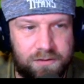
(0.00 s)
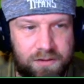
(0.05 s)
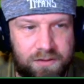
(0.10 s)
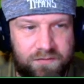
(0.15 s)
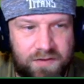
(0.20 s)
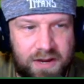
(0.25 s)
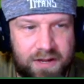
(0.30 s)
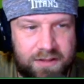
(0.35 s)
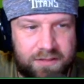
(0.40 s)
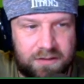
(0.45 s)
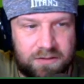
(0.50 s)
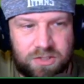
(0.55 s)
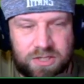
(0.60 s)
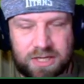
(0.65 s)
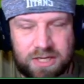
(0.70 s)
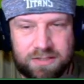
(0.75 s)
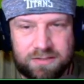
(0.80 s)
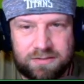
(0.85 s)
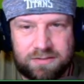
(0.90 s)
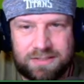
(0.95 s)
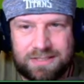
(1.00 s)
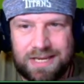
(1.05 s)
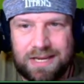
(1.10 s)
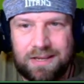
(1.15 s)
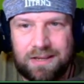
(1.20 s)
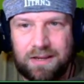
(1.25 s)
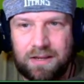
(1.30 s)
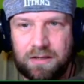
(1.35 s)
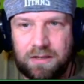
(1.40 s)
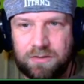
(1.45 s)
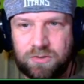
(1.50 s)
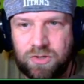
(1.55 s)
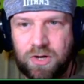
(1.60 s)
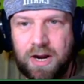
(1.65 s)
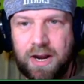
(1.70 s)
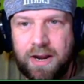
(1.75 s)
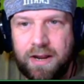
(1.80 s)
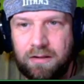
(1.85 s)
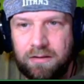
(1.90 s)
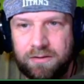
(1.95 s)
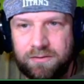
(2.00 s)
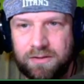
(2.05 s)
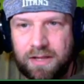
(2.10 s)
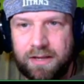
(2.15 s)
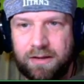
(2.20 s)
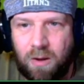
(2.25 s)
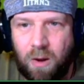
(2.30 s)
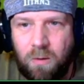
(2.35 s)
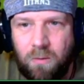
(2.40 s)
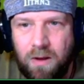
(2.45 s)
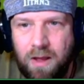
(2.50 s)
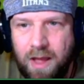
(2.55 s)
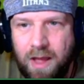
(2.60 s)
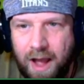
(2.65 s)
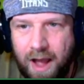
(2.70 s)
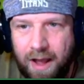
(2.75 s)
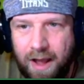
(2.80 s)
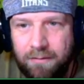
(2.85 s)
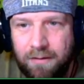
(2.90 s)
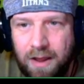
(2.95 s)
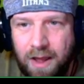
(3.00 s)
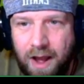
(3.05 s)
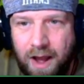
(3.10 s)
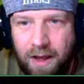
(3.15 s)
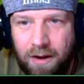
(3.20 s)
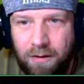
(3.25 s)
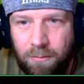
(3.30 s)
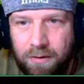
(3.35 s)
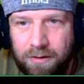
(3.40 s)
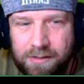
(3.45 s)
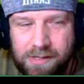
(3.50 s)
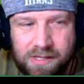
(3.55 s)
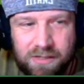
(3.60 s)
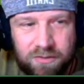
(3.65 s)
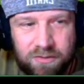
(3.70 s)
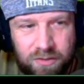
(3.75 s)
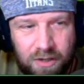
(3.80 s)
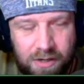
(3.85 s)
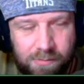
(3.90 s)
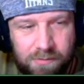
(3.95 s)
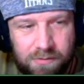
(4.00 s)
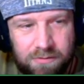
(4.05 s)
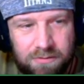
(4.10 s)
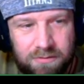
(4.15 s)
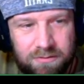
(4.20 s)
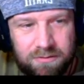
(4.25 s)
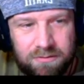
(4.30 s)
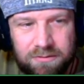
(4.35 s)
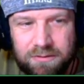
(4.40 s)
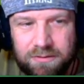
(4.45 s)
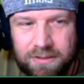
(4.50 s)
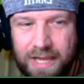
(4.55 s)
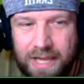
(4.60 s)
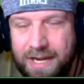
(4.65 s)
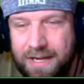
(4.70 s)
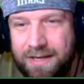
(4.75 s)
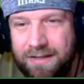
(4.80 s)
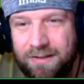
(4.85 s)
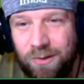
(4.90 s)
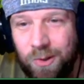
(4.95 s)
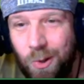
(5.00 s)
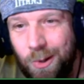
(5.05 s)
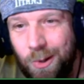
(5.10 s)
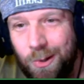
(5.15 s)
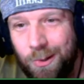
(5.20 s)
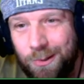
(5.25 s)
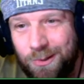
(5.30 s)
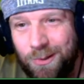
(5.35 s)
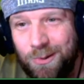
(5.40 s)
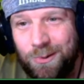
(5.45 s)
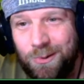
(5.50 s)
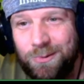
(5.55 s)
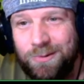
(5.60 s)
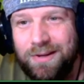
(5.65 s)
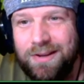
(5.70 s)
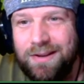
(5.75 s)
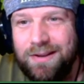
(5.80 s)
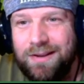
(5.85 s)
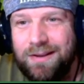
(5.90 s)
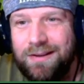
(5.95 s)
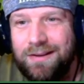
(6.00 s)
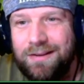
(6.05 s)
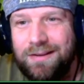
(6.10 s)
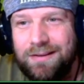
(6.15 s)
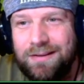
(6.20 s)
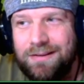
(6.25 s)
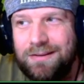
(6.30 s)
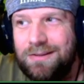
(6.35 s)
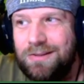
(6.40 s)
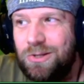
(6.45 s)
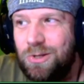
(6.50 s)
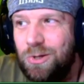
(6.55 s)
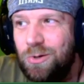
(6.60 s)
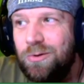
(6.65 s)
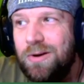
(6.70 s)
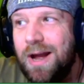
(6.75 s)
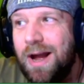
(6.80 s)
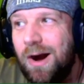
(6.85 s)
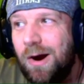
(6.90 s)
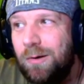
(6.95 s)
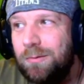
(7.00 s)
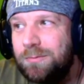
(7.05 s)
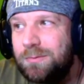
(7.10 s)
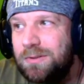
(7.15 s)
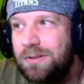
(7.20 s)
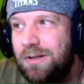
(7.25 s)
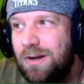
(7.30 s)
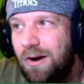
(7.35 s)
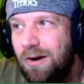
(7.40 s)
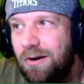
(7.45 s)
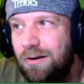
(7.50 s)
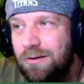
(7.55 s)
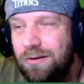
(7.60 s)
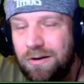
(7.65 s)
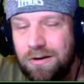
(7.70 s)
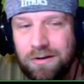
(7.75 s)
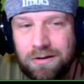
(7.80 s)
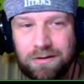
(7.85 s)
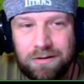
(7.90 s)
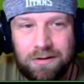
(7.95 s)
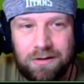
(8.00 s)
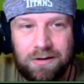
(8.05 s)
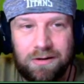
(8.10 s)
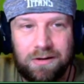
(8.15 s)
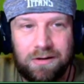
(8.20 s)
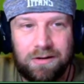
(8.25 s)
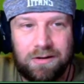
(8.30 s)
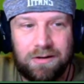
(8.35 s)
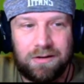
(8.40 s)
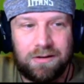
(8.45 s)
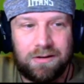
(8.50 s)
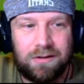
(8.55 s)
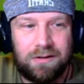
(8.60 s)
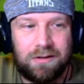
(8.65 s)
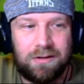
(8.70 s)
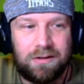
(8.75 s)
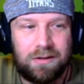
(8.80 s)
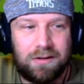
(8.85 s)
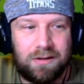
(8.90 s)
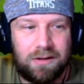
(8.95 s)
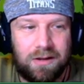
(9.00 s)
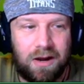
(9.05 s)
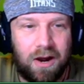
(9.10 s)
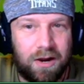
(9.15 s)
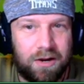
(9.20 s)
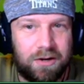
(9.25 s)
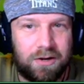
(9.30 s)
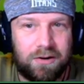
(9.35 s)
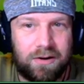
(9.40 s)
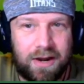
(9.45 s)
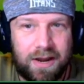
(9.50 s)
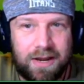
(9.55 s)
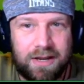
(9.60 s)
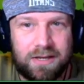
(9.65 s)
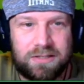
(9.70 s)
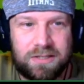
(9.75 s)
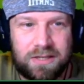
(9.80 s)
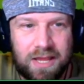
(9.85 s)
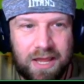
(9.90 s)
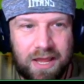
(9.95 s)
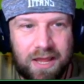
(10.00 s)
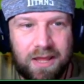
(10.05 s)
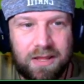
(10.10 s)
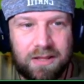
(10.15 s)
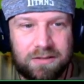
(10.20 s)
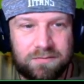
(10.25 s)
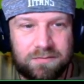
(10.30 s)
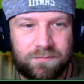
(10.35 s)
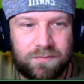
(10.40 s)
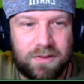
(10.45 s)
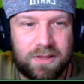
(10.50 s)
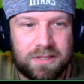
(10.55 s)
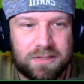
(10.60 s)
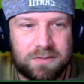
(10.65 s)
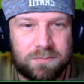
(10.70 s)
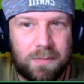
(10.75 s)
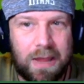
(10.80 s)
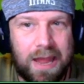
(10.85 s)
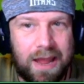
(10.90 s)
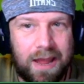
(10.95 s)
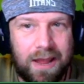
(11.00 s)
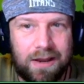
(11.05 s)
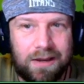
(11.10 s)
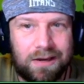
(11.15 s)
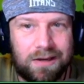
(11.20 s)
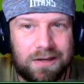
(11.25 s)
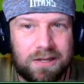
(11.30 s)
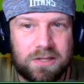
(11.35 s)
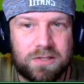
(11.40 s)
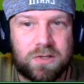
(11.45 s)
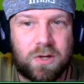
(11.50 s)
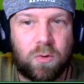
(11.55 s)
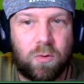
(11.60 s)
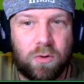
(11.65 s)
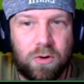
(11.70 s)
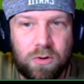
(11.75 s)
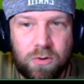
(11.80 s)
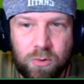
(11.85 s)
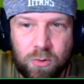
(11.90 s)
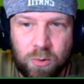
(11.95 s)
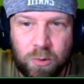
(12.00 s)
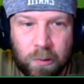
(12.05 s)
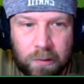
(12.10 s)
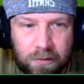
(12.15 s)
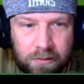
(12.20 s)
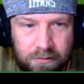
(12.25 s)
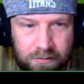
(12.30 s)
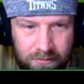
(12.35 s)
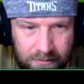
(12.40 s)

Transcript: The fact that she's seeking a trial is like, oh, I, I don't want to get in trouble. Lady, look, dude, you helped garner underage kids for this man and his crew.